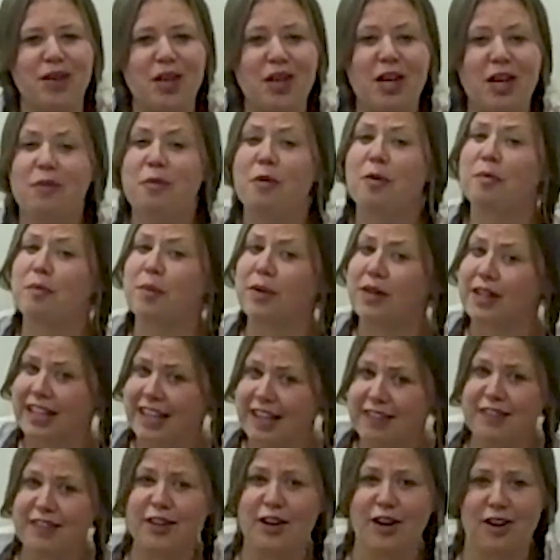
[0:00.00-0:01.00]
Well,
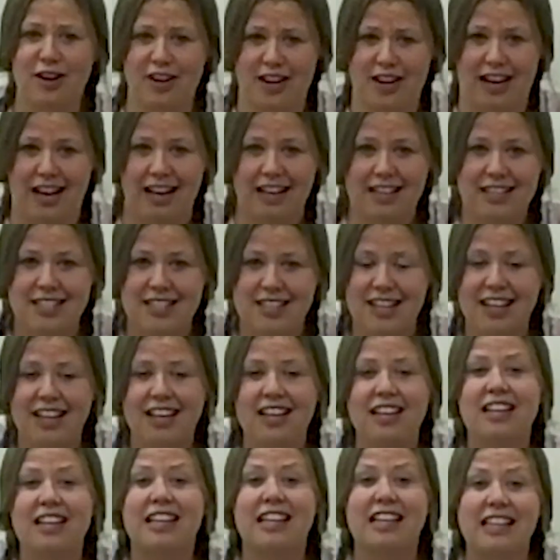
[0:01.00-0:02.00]
believe it or not,
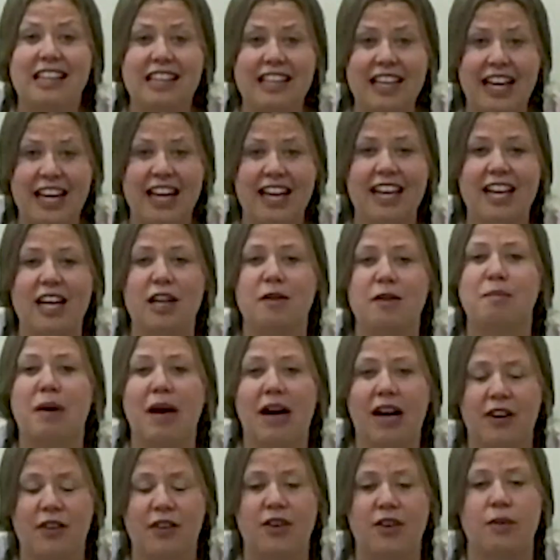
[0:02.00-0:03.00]
clay and
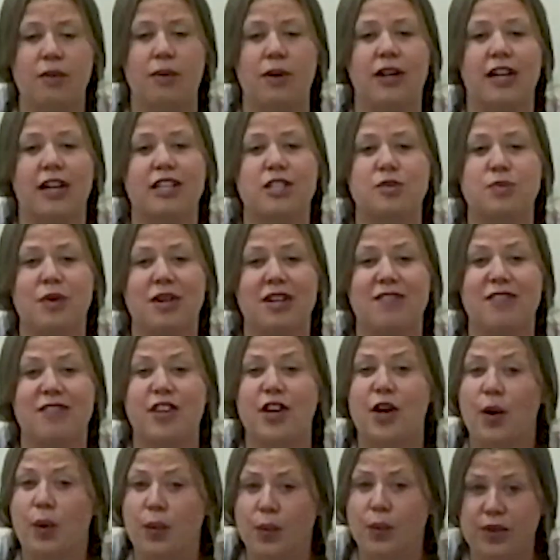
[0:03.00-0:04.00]
pottery work is one of
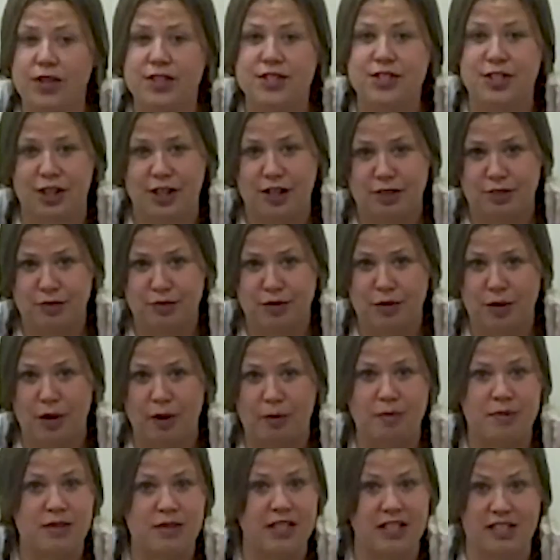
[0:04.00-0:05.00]
the oldest art
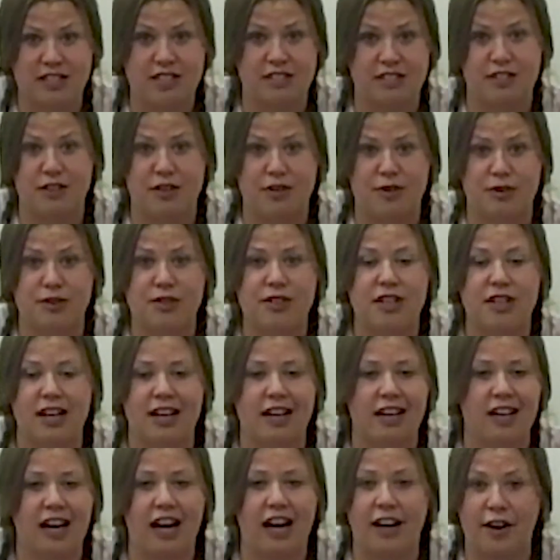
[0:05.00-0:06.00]
forms that is known
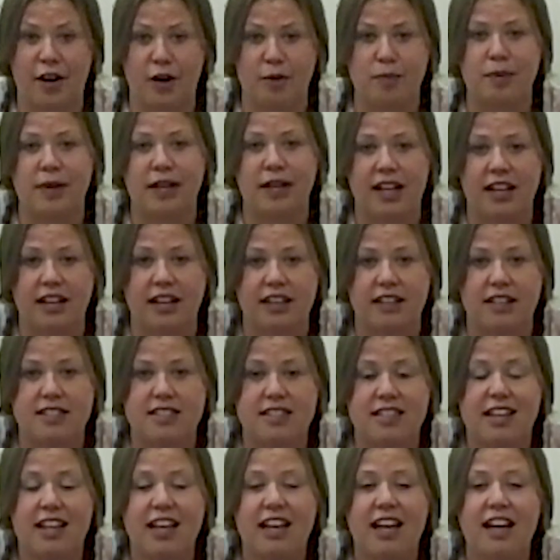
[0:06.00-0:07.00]
on our planet.
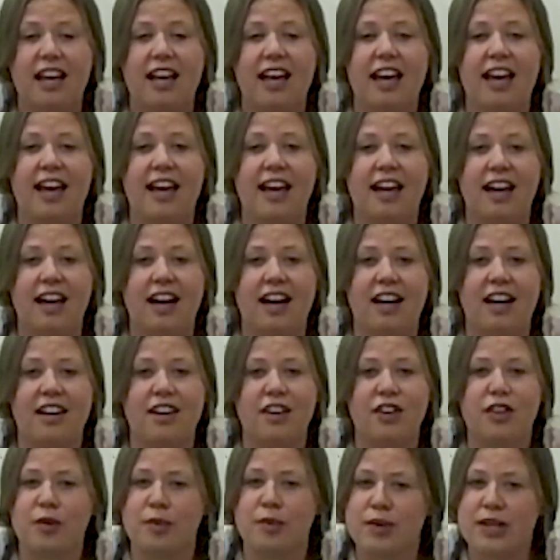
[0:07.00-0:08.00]

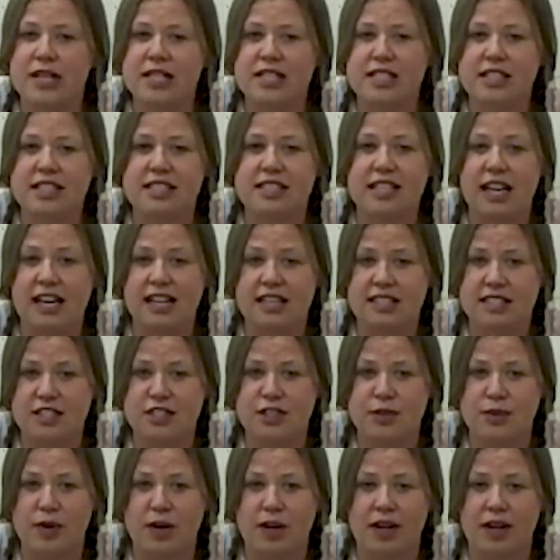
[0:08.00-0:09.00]
And the reason it ties
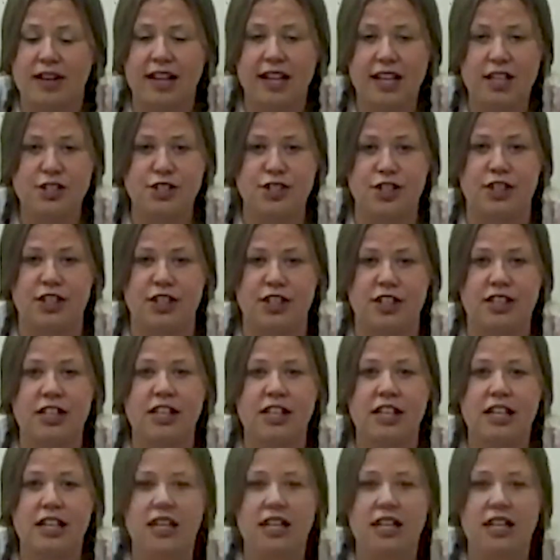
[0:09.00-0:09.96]
into our nature